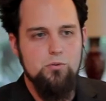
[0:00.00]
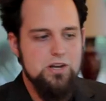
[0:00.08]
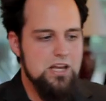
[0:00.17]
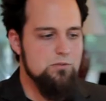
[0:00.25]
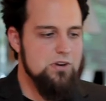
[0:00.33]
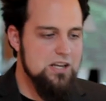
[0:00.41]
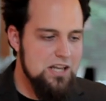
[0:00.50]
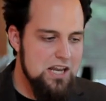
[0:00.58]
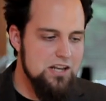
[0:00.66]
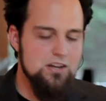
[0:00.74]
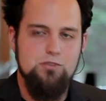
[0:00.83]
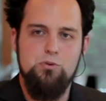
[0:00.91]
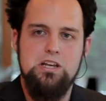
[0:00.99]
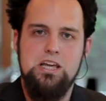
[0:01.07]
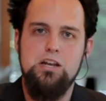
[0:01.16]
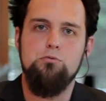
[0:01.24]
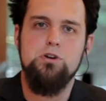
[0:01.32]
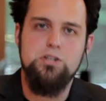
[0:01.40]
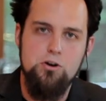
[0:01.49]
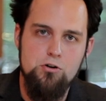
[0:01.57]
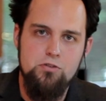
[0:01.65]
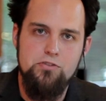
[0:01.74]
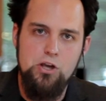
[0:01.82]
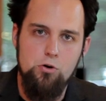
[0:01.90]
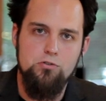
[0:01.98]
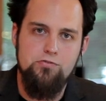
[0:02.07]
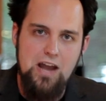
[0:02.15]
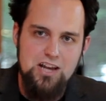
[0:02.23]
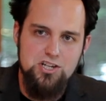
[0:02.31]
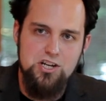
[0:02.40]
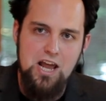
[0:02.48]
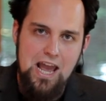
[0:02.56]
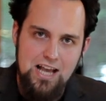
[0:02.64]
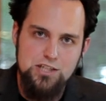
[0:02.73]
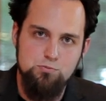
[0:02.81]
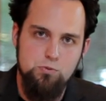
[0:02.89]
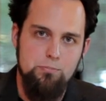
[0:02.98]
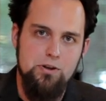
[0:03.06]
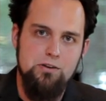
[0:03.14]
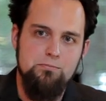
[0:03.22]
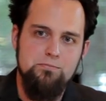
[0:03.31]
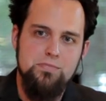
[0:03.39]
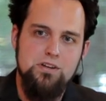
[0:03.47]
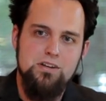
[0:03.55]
know what we need? We need we need a return of the old fashioned ass whooping.